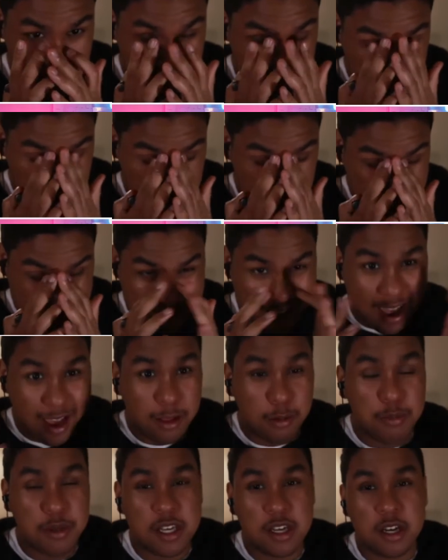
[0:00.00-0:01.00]
Kyle,
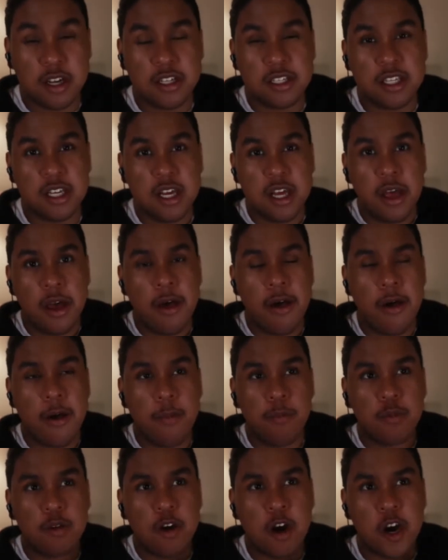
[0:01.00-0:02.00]
because
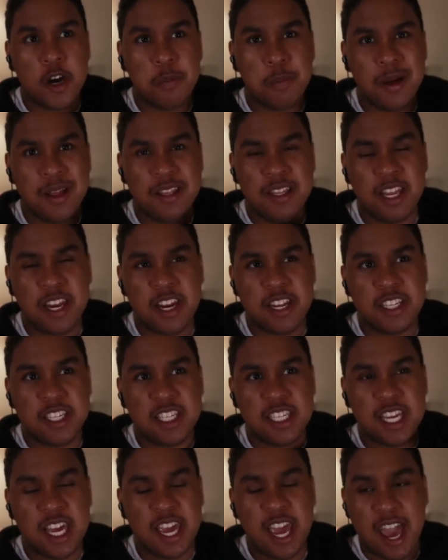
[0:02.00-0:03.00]
Cartman didn't
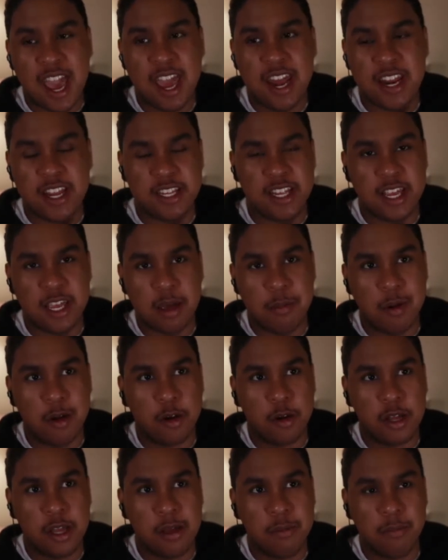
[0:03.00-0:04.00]
say anything about
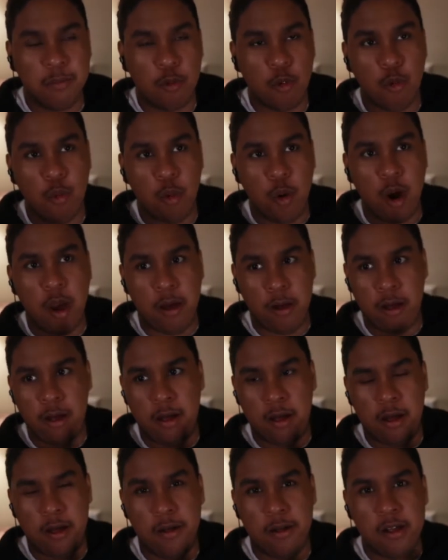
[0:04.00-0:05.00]
him
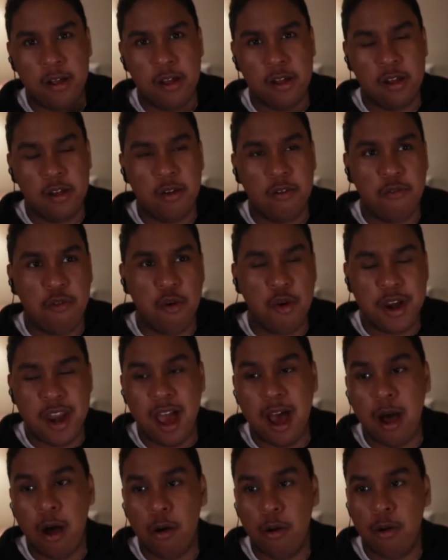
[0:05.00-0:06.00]
for now.